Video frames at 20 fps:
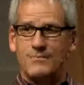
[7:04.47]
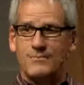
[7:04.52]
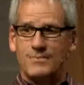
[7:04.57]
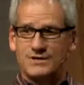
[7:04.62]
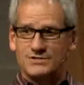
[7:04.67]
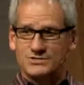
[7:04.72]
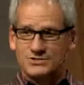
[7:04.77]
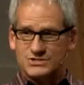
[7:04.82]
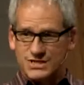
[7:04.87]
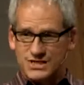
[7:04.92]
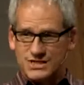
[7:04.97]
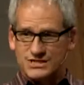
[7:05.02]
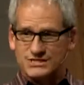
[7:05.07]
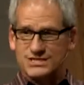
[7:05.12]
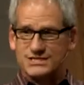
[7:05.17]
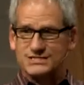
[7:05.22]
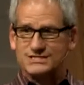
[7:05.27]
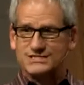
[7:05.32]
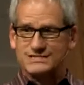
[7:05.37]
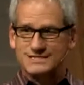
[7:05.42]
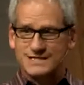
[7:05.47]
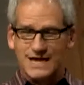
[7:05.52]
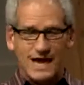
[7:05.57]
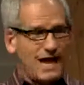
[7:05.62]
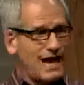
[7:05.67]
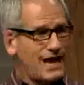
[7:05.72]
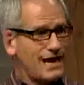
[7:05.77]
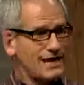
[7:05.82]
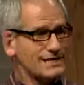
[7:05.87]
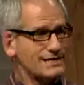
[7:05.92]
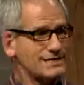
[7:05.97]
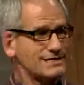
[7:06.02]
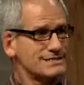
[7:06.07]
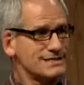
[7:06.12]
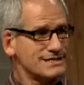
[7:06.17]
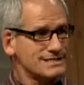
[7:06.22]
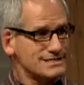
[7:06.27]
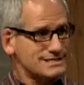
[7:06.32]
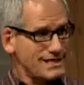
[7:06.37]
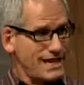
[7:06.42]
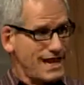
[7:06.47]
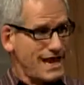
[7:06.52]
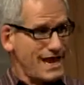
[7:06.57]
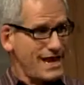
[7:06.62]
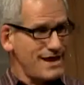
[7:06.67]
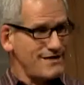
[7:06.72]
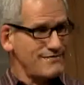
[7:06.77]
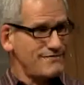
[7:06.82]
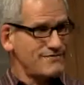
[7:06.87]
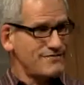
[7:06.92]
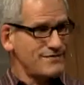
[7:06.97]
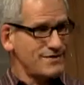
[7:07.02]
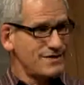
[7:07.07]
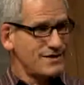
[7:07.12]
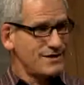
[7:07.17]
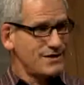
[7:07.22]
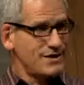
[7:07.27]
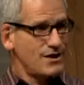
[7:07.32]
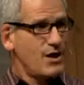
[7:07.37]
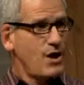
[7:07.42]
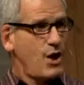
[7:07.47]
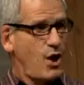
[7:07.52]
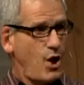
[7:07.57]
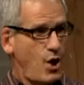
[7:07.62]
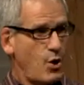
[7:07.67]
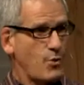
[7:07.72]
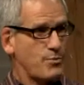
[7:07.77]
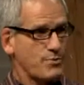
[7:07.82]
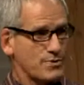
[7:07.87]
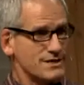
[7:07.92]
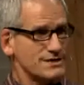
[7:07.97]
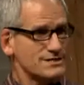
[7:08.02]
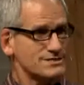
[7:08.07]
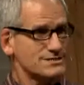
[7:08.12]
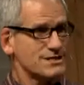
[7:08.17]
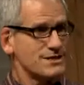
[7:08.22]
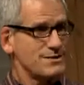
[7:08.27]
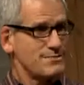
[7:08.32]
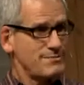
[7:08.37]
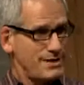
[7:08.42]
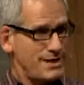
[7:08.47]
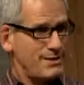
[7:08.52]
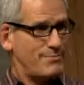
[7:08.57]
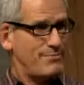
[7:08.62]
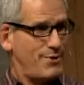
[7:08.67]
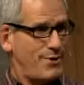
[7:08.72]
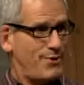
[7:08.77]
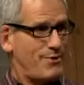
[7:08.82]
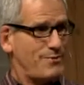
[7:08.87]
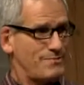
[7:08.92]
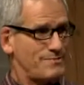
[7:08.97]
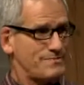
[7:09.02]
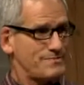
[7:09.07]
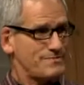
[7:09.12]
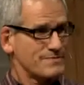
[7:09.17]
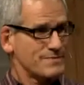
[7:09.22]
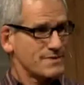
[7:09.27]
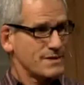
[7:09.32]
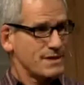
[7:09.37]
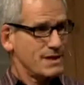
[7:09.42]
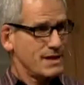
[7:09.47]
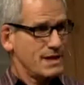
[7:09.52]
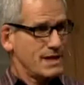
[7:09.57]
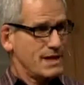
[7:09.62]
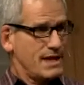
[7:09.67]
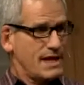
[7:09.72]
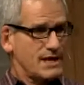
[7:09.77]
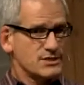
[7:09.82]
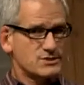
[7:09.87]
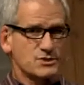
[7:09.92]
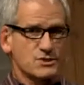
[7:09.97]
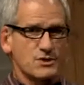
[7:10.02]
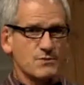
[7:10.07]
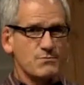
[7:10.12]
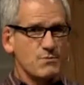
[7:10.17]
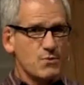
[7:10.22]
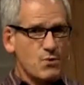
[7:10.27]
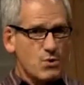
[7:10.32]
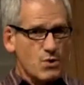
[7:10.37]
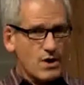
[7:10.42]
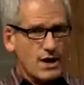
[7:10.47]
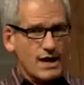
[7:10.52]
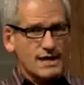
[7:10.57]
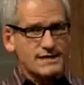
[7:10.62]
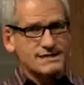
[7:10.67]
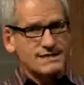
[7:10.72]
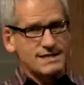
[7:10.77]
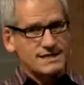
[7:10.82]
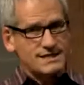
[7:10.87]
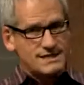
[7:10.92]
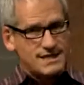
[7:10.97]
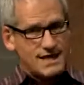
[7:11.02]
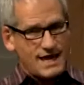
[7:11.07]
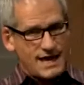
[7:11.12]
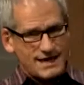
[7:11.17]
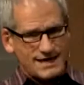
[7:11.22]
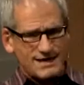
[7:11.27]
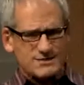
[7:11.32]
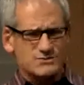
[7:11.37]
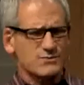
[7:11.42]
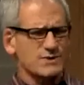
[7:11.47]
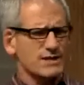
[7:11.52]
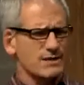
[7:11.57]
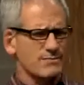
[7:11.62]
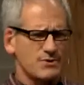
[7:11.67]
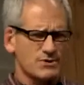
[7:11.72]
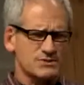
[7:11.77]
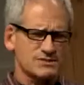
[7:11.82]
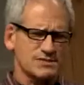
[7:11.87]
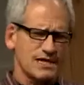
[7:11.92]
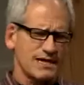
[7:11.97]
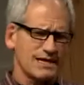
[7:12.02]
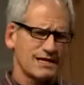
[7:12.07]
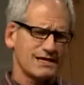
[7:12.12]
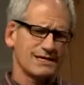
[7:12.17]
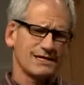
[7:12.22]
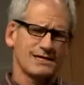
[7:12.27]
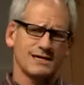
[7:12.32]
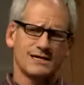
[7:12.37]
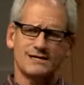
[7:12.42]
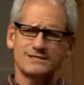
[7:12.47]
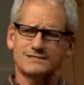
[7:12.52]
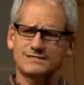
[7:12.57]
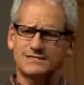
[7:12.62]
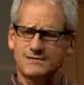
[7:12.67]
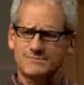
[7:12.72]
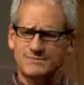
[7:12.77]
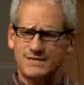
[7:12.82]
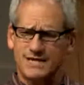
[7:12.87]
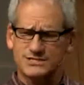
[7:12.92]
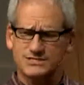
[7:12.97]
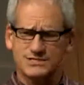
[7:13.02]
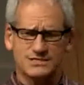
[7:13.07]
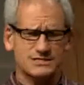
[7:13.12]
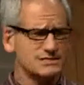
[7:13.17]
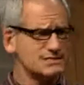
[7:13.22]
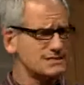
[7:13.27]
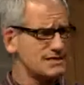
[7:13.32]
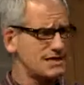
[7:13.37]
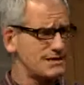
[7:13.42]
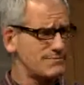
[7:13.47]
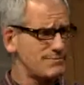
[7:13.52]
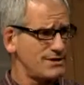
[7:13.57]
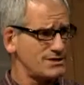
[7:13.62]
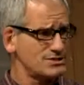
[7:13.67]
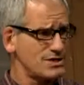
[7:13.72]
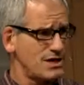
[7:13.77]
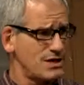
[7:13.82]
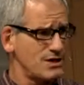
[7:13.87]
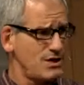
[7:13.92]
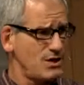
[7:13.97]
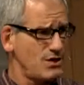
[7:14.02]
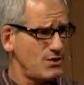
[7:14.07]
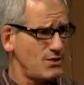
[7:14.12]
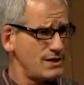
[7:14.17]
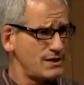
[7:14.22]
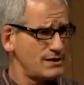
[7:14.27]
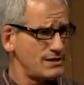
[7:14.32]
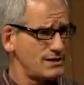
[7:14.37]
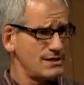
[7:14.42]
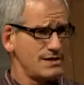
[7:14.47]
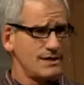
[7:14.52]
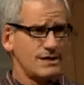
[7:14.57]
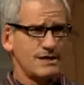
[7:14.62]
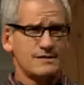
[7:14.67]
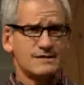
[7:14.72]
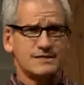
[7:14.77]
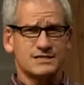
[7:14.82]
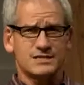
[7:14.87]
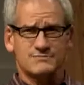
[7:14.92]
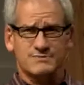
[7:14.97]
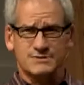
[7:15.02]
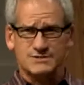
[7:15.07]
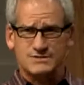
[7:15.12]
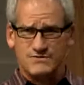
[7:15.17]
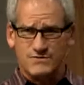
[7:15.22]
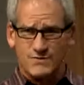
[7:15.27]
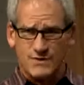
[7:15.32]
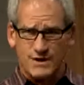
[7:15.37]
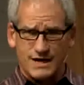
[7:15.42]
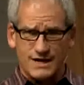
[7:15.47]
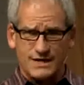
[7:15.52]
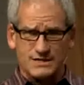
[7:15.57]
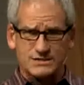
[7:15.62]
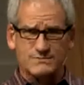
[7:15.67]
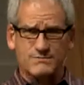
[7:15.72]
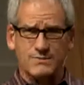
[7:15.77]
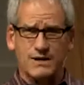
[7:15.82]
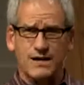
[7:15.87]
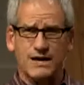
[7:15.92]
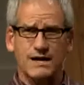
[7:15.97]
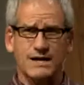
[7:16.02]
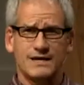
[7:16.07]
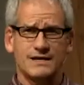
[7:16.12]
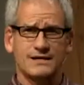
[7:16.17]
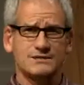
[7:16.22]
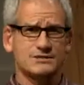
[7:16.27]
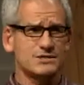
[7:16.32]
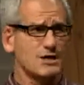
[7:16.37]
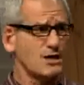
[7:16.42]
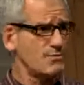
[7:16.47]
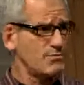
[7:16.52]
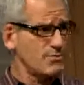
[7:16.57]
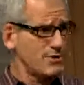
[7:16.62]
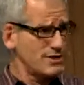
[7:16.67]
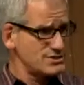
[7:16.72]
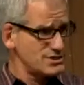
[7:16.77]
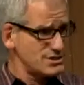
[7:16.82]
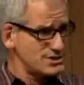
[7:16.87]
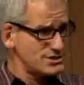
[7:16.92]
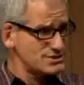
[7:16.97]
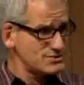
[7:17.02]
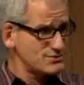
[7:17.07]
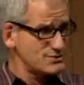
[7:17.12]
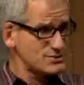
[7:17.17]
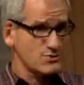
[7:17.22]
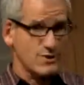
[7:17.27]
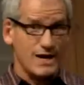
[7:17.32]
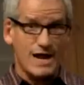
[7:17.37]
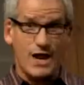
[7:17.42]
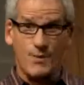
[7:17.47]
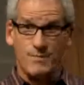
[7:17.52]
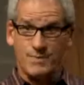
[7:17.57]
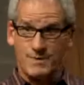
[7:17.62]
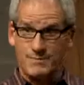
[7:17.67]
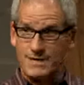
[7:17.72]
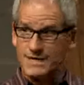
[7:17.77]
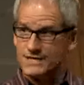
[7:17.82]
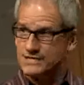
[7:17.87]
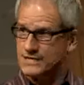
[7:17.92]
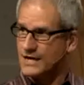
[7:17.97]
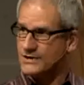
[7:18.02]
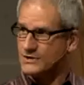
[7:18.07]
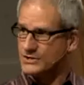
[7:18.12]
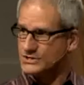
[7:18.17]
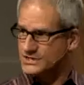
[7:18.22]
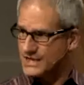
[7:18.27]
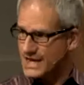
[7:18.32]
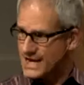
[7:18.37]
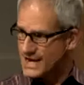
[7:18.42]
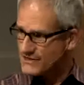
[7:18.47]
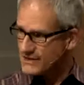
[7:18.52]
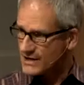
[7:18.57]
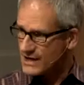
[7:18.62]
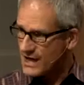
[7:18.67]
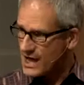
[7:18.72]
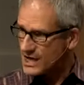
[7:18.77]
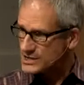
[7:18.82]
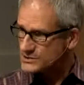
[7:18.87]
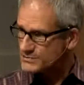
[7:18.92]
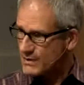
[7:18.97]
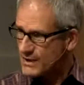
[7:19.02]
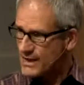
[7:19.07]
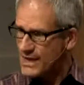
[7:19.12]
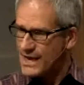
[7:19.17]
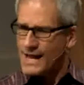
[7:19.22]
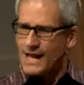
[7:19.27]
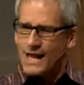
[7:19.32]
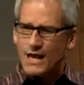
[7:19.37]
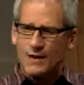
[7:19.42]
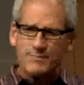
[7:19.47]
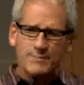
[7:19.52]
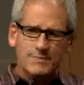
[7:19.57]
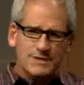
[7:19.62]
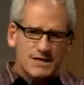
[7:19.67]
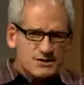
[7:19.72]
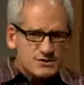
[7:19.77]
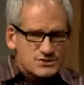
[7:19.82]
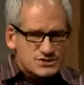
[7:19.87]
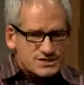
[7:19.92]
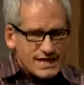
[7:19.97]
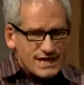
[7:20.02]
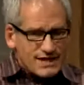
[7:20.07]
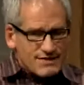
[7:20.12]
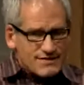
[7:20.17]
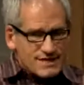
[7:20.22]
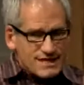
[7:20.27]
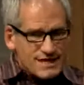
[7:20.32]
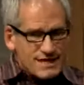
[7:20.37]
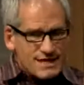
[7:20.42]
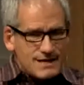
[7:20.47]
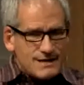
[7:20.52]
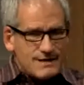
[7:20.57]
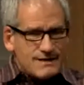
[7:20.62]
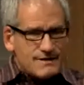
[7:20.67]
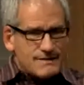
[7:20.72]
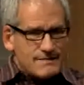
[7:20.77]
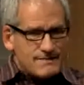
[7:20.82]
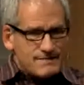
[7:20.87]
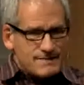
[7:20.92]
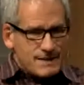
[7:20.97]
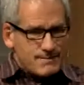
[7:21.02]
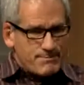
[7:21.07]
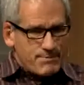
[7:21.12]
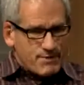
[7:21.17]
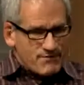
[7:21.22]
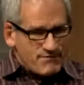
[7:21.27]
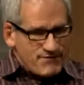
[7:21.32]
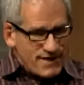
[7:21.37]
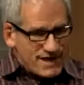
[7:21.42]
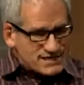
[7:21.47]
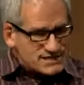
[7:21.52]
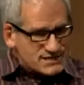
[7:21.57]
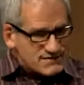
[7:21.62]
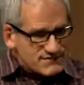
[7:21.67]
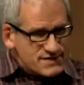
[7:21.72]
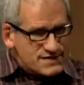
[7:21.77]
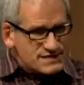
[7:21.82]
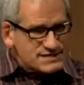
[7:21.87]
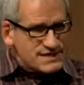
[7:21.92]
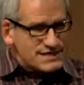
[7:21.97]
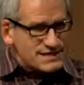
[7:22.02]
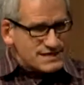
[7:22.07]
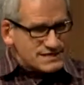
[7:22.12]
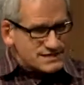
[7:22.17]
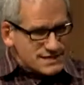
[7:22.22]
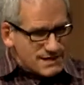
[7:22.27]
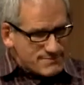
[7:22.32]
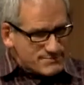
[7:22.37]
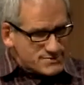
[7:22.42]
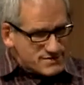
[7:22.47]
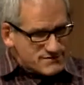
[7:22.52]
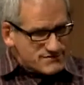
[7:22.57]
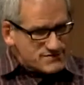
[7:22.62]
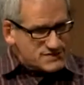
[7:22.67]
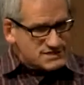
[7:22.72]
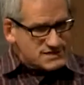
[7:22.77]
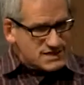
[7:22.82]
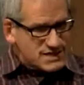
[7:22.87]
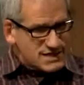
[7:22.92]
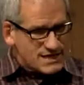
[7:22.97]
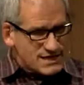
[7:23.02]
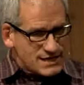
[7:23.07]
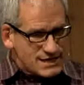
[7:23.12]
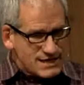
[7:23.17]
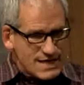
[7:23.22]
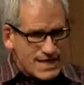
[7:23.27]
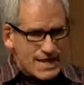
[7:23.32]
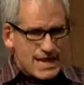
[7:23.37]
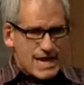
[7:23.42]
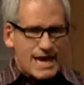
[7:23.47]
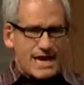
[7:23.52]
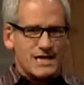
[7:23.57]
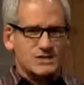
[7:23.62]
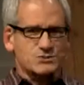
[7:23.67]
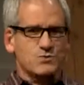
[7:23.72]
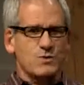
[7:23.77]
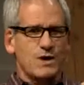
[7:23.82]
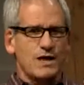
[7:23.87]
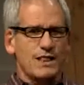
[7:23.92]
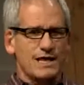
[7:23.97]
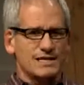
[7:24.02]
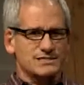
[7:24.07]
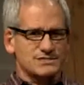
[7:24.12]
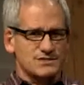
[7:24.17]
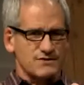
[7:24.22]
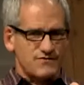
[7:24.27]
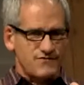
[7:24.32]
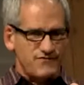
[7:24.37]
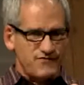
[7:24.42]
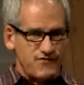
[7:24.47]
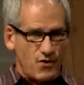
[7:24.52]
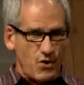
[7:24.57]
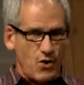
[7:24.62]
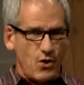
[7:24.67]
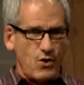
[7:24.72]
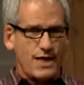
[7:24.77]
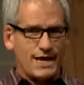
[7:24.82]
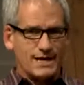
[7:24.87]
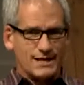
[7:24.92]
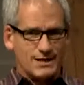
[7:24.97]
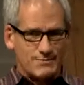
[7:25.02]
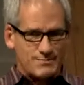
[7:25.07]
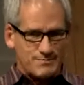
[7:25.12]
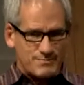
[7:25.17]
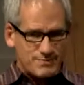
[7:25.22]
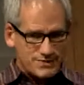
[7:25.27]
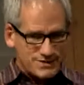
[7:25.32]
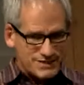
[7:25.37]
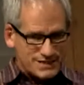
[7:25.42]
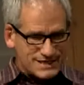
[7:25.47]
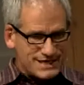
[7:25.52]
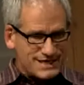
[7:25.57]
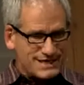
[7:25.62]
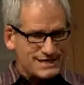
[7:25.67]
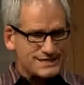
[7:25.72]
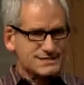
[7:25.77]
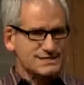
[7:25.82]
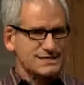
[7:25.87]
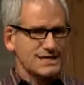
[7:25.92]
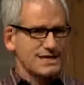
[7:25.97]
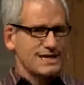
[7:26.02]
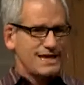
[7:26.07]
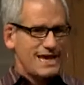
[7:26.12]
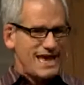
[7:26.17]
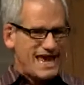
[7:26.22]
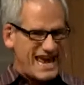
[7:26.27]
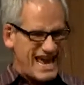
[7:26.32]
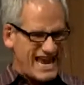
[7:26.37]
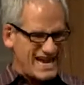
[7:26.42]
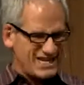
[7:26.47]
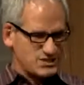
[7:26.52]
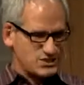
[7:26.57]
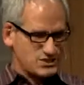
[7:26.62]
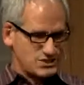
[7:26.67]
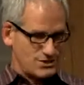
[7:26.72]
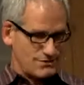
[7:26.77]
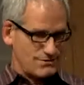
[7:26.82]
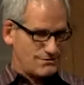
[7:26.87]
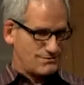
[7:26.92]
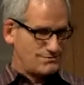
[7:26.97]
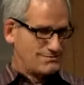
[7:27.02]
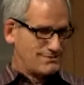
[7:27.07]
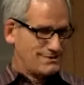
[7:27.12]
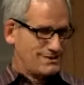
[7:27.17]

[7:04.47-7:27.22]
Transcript: But Jesus died to save hopeless people. And so the more I did that, and I was reading books like uh, Temptation and Sin by John Owen, The Disciplines of Grace by Jerry Bridges, which were helping me to understand the gospel, helping me to understand the, the pervasiveness and deception of sin, as well as the full and complete answer